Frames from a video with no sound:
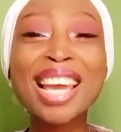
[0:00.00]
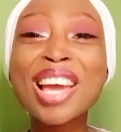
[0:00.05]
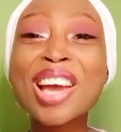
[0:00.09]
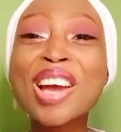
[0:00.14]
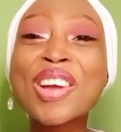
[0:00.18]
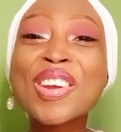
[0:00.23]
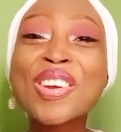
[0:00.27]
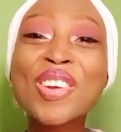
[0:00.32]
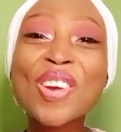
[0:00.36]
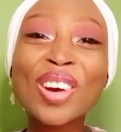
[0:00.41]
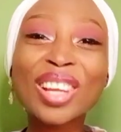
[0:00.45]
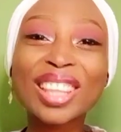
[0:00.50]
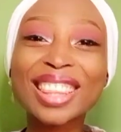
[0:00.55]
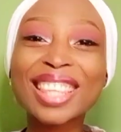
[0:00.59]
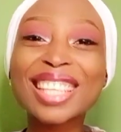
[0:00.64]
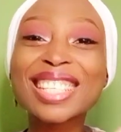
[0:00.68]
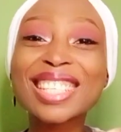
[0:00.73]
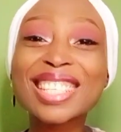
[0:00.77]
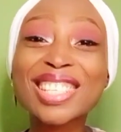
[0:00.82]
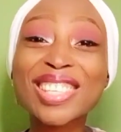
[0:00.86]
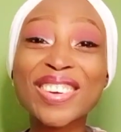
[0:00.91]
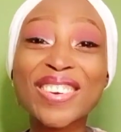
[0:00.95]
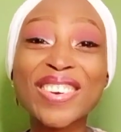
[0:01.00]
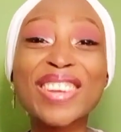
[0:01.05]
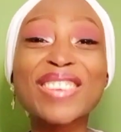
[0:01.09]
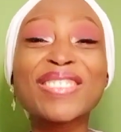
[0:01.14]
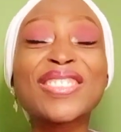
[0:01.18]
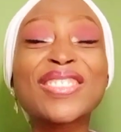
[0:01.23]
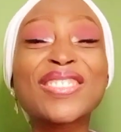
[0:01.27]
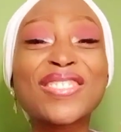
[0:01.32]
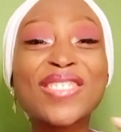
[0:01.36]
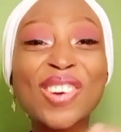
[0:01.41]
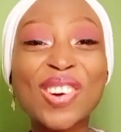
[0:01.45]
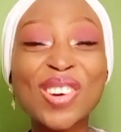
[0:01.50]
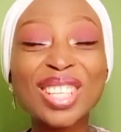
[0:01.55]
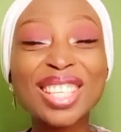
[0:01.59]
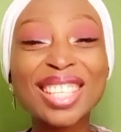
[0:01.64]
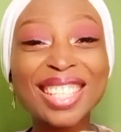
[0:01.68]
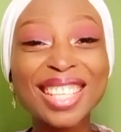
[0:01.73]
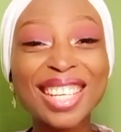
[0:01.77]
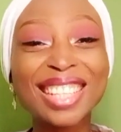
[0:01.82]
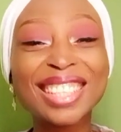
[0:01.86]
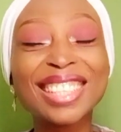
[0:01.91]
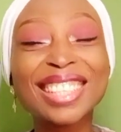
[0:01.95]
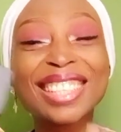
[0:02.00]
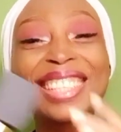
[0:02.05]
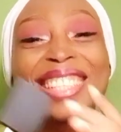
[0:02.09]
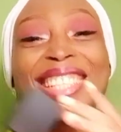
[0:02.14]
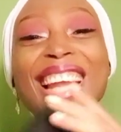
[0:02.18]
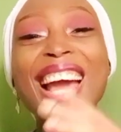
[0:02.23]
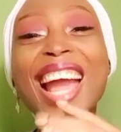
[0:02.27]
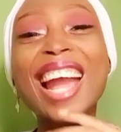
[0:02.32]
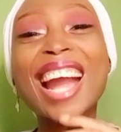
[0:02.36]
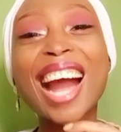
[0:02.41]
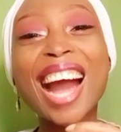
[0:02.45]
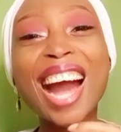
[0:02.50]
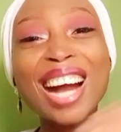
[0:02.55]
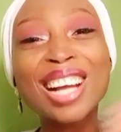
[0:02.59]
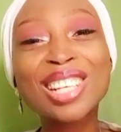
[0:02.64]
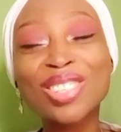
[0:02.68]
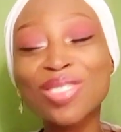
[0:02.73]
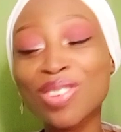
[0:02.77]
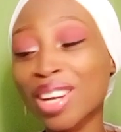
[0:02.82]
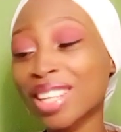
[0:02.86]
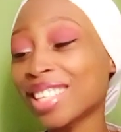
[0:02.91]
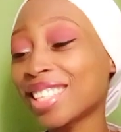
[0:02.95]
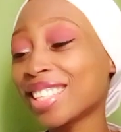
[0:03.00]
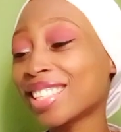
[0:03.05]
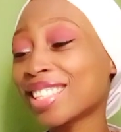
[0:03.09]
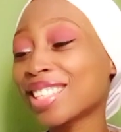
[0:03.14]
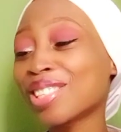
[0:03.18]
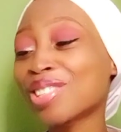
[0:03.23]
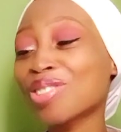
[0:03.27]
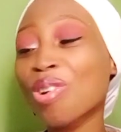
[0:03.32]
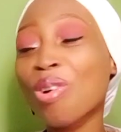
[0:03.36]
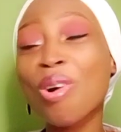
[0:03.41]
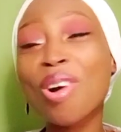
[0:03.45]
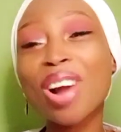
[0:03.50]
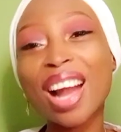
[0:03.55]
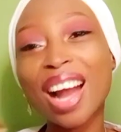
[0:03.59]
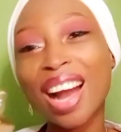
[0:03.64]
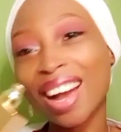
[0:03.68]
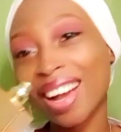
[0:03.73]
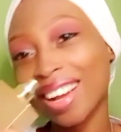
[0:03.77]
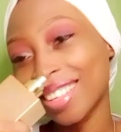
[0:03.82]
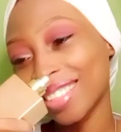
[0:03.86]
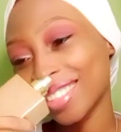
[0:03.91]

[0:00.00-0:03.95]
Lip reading: Nothing screams boss lady like Ajwad. This is Oga.